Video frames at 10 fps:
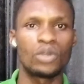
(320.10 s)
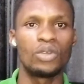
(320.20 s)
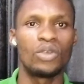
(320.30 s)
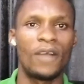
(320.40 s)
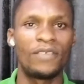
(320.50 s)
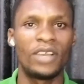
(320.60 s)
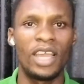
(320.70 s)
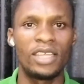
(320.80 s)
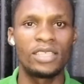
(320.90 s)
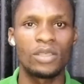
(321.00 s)
sure you have
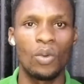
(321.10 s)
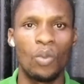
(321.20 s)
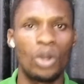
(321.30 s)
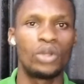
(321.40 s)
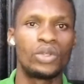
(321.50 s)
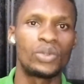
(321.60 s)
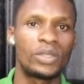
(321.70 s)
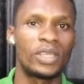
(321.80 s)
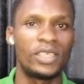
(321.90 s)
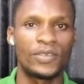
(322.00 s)
learned one or
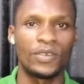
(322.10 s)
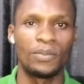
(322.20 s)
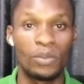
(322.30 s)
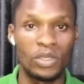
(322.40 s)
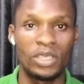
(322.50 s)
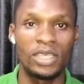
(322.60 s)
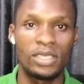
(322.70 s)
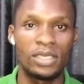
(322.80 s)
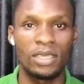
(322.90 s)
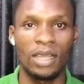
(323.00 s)
two things from
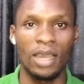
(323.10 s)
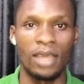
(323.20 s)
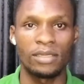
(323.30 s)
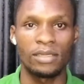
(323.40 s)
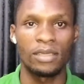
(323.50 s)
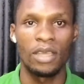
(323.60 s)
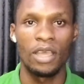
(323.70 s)
today's class.